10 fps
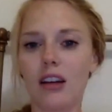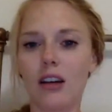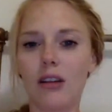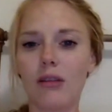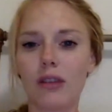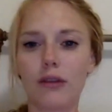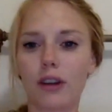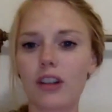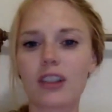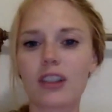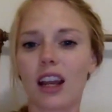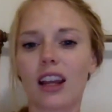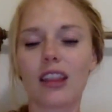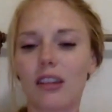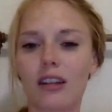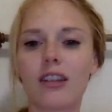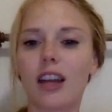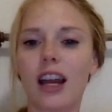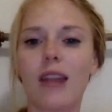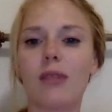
know the first second third time